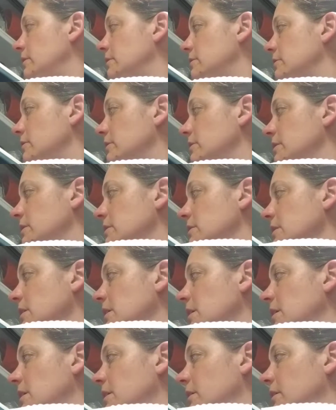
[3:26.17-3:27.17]
turn this
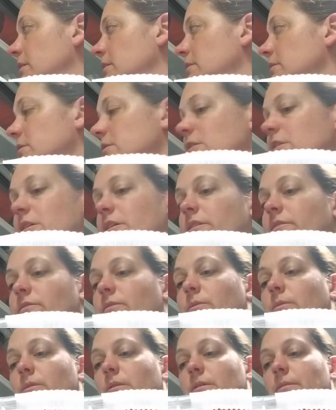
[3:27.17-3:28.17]
on and start it
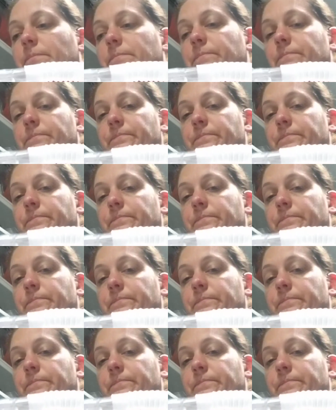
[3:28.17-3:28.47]
for him.